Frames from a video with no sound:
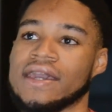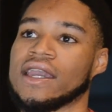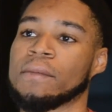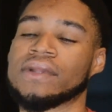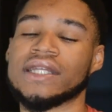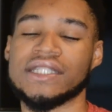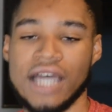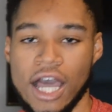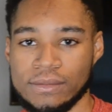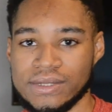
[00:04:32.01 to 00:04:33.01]
complete
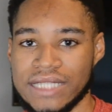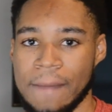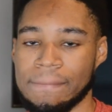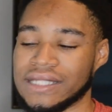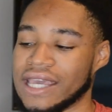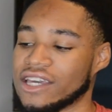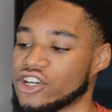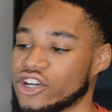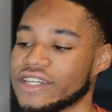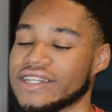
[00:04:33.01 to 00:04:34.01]
the upset, but they
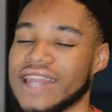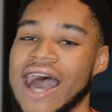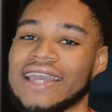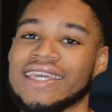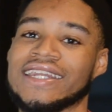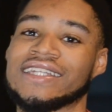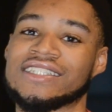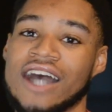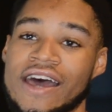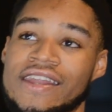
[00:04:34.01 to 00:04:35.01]
could not get it
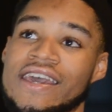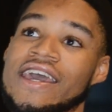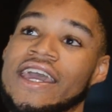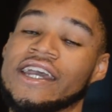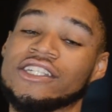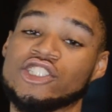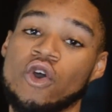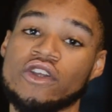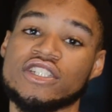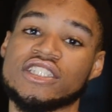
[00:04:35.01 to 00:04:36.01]
done. And
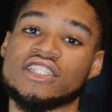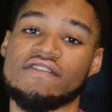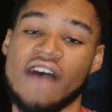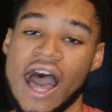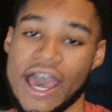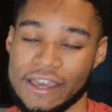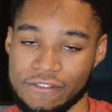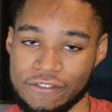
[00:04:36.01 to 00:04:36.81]
Georgia survived.